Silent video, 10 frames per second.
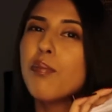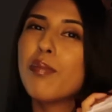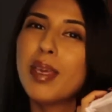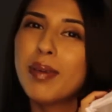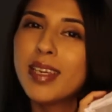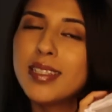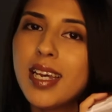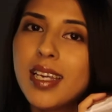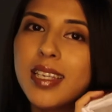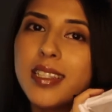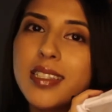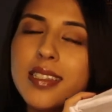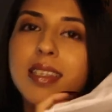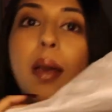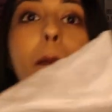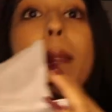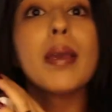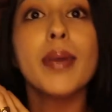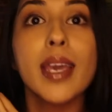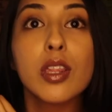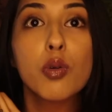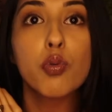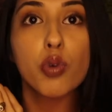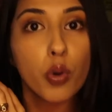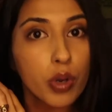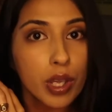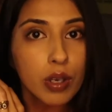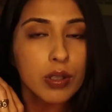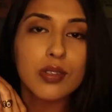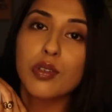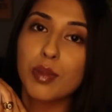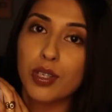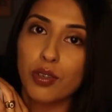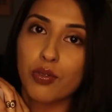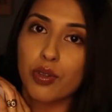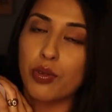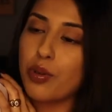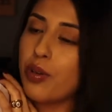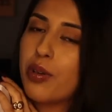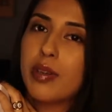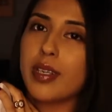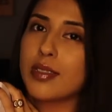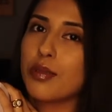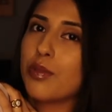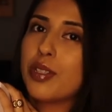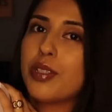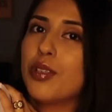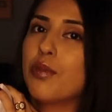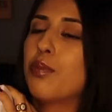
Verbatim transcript: maybe in Dallas. Maybe at the rodeo. This would be cute for the rodeo. Like some really cute